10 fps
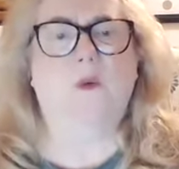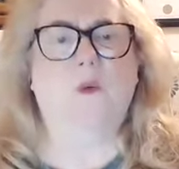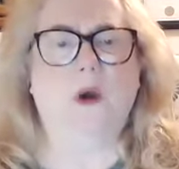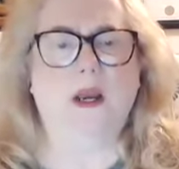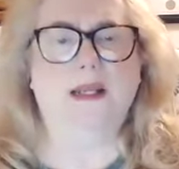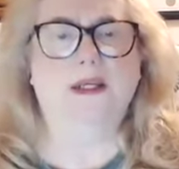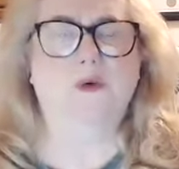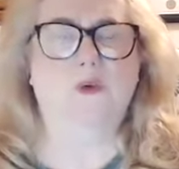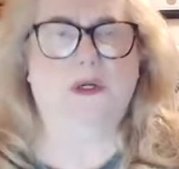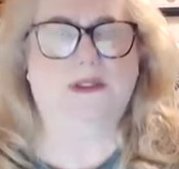why
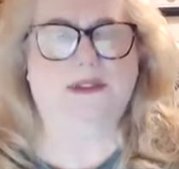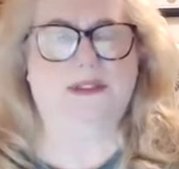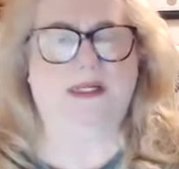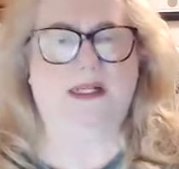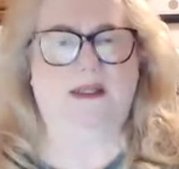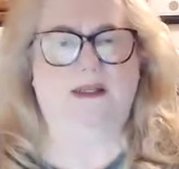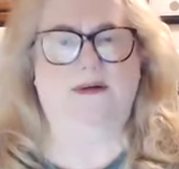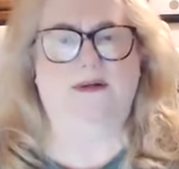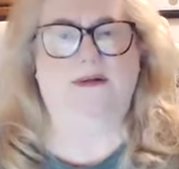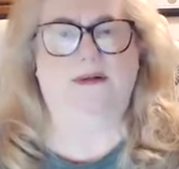you want to
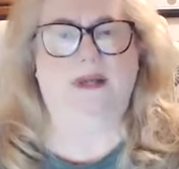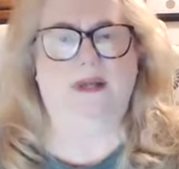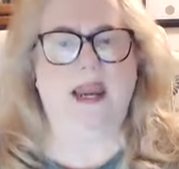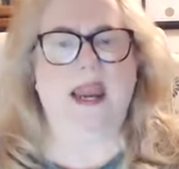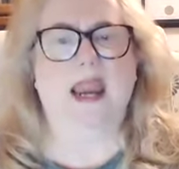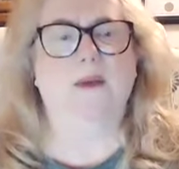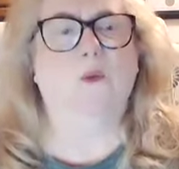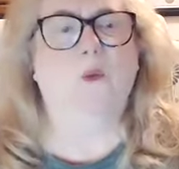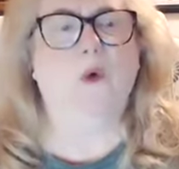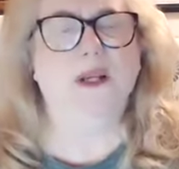declutter
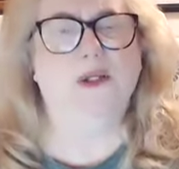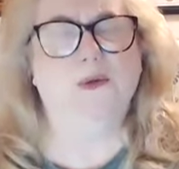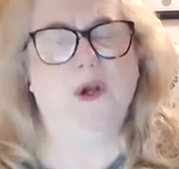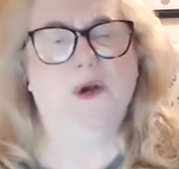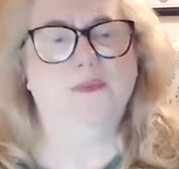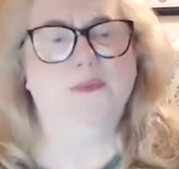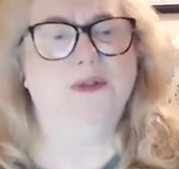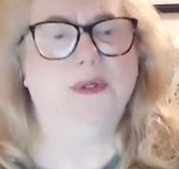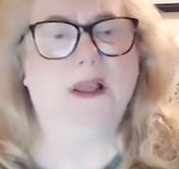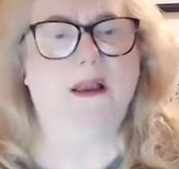and what you hope
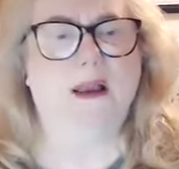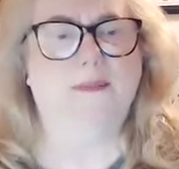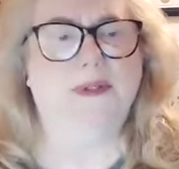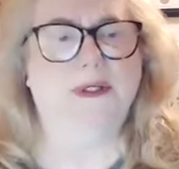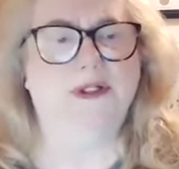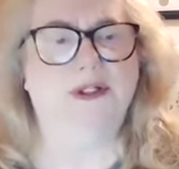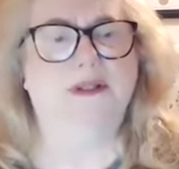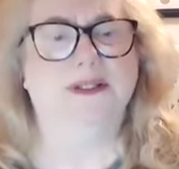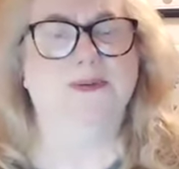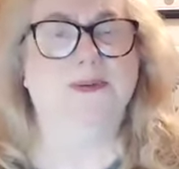to accomplish.
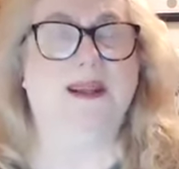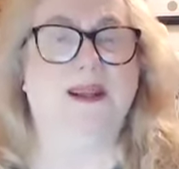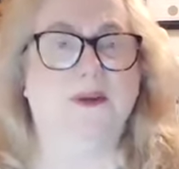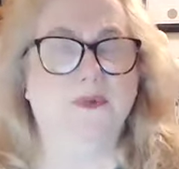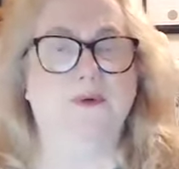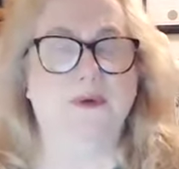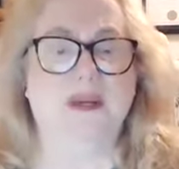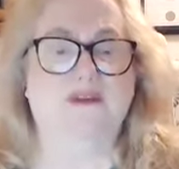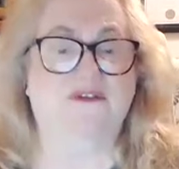This will help you remain